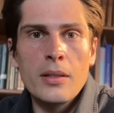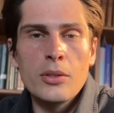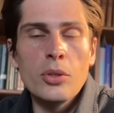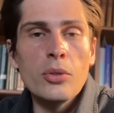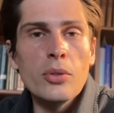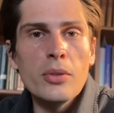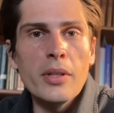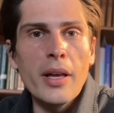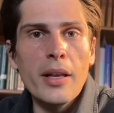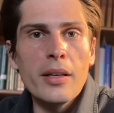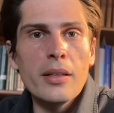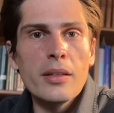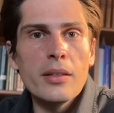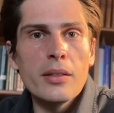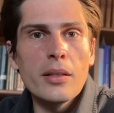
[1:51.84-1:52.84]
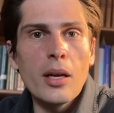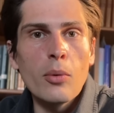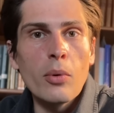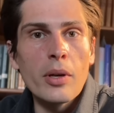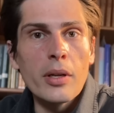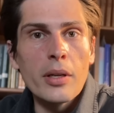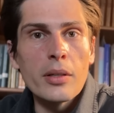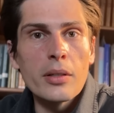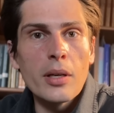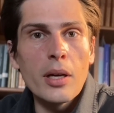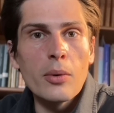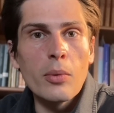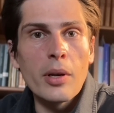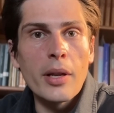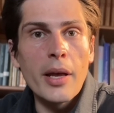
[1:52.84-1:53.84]
To do that, I want
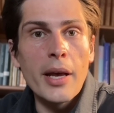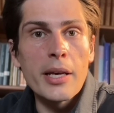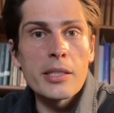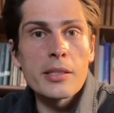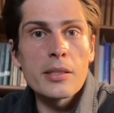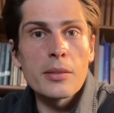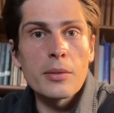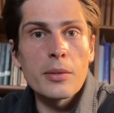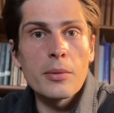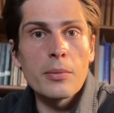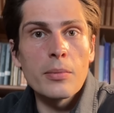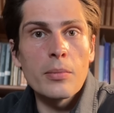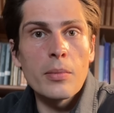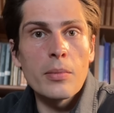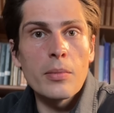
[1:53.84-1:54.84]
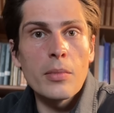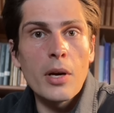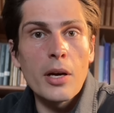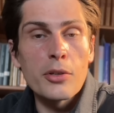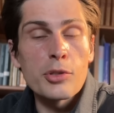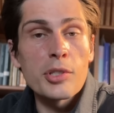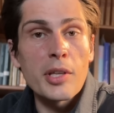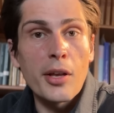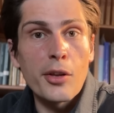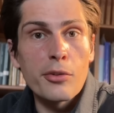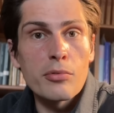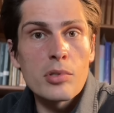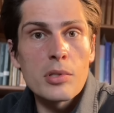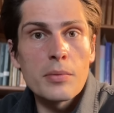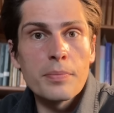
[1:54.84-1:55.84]
to ask
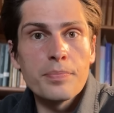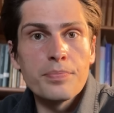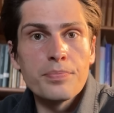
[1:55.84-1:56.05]
ourselves,